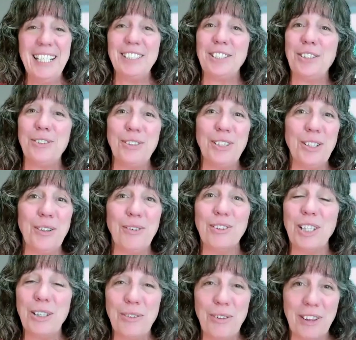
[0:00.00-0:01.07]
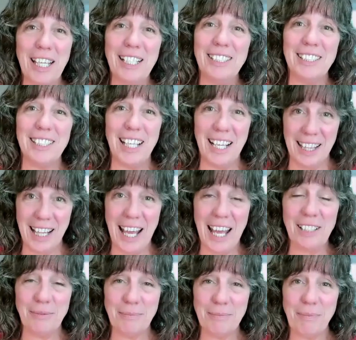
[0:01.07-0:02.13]
So, you know, little things like
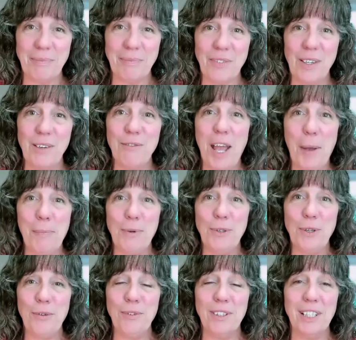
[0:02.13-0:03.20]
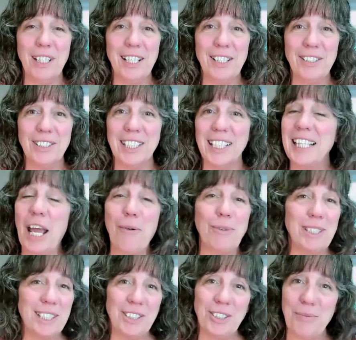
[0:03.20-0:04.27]
that have happened over the years, and that
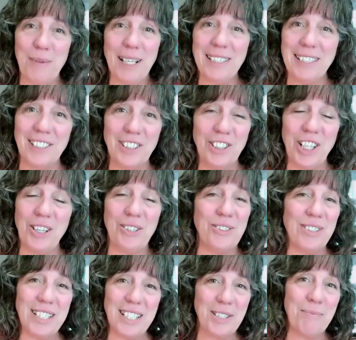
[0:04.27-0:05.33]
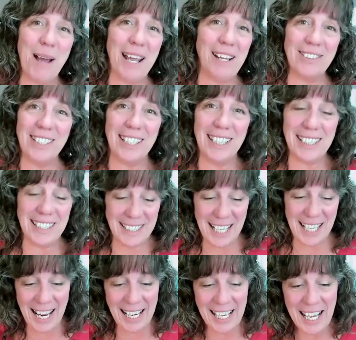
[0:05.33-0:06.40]
one still makes us chuckle and smile to this
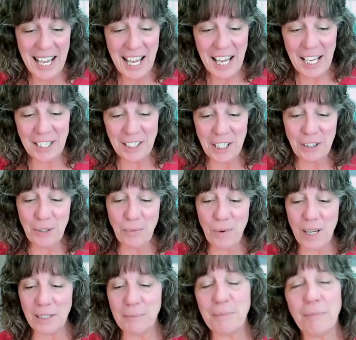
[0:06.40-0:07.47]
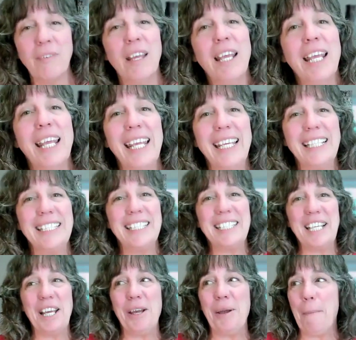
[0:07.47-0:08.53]
day. Another one
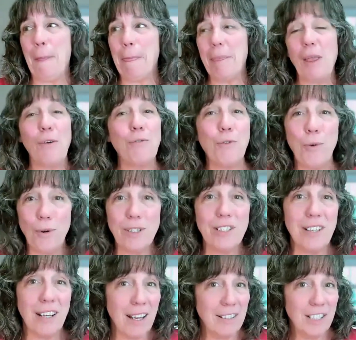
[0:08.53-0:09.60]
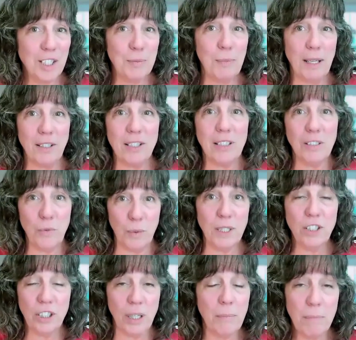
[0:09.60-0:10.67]
is um, now, of course, like I just mentioned,
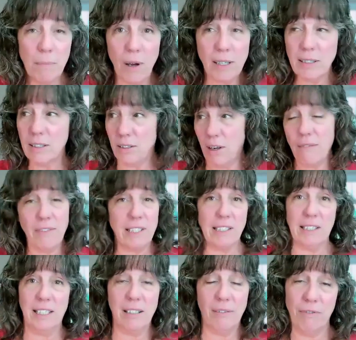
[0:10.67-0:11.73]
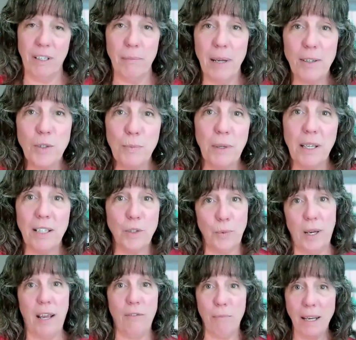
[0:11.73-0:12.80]
we ship boxes obviously to females because
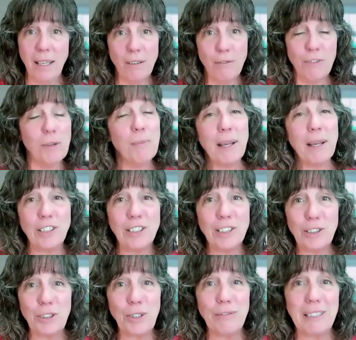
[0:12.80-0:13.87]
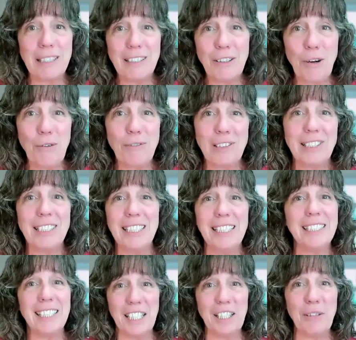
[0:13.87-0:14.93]
we have many females serving
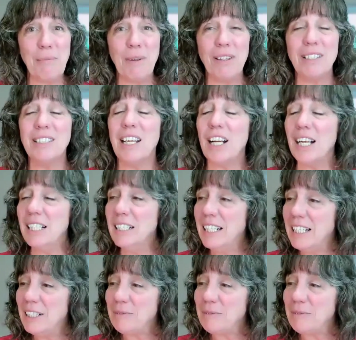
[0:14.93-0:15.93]
overseas and in the military.